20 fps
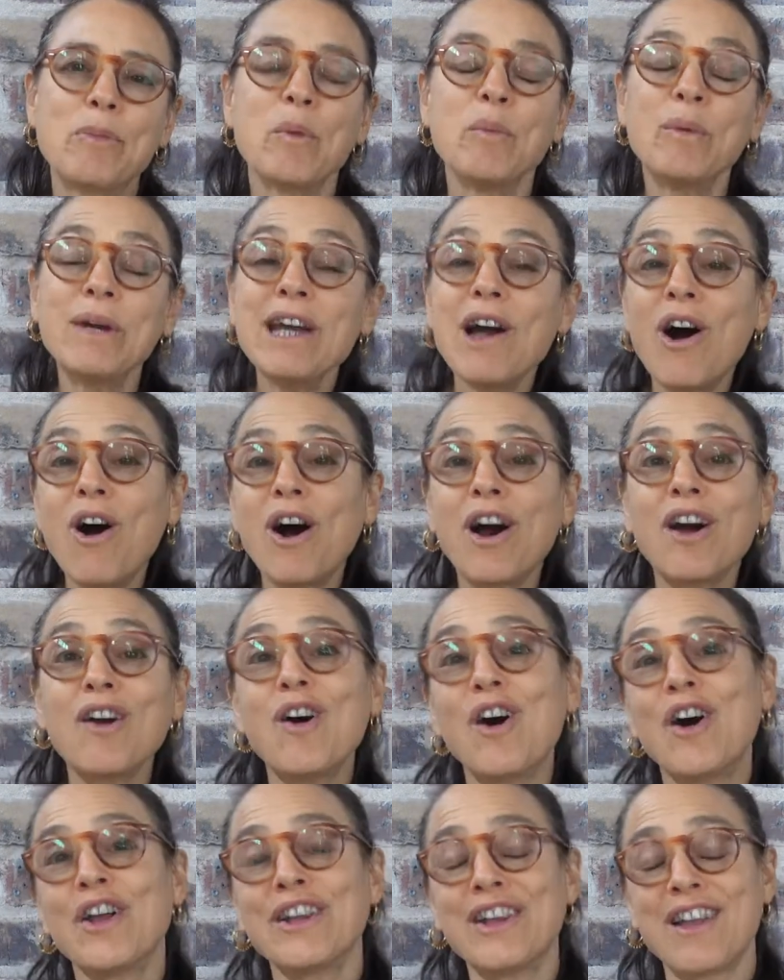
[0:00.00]
We are
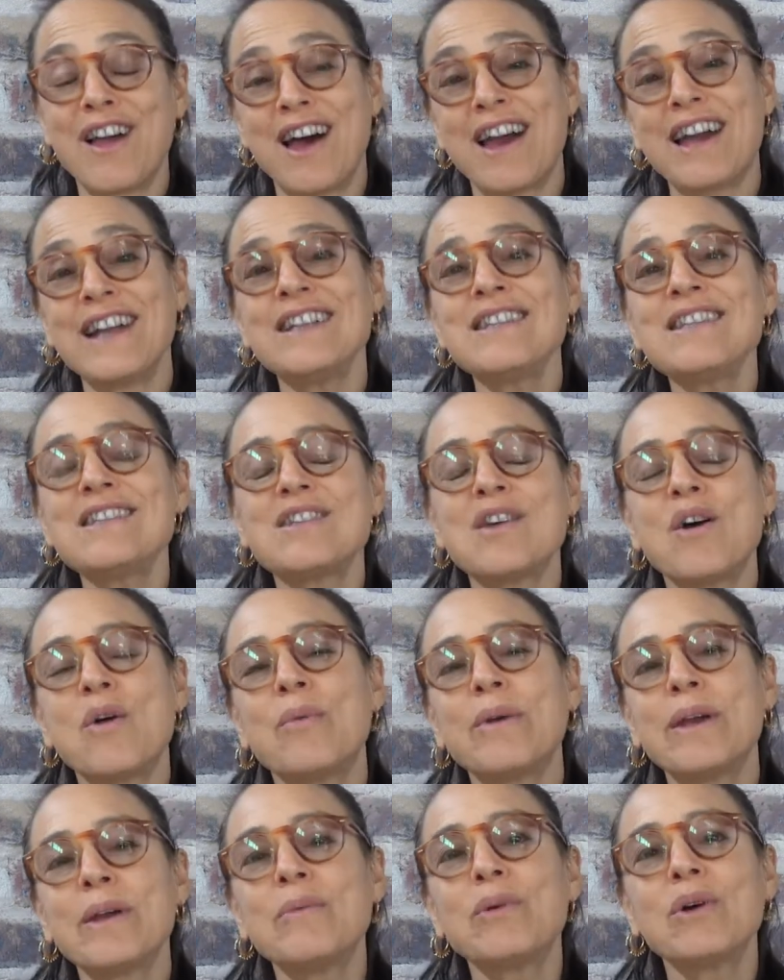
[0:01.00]
online, so
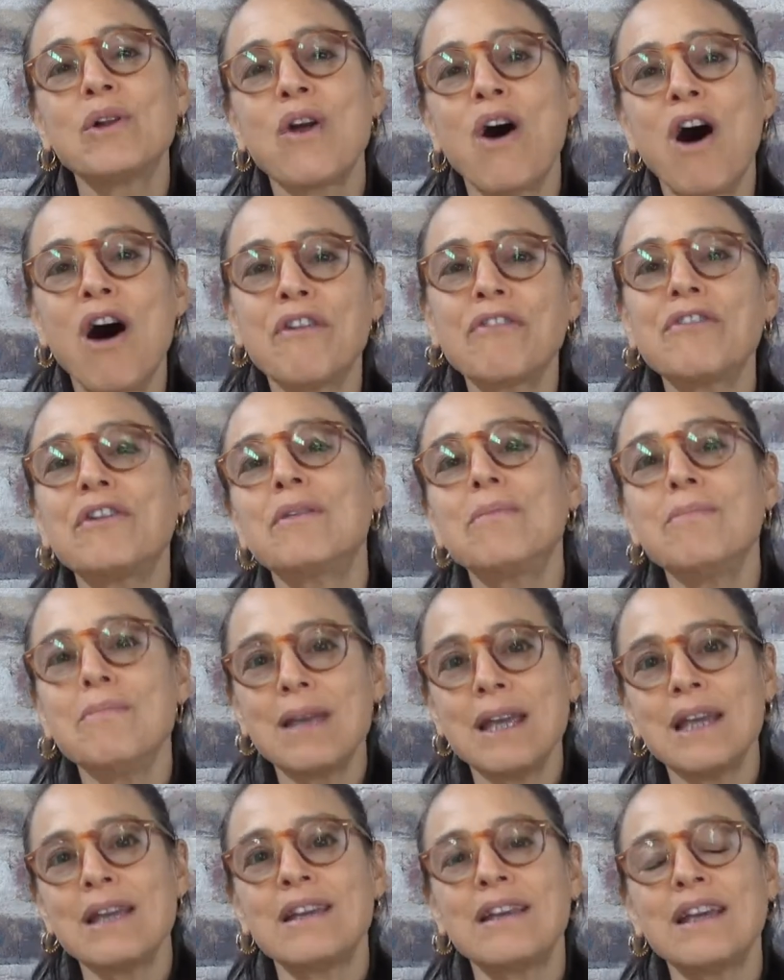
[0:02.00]
we will often meet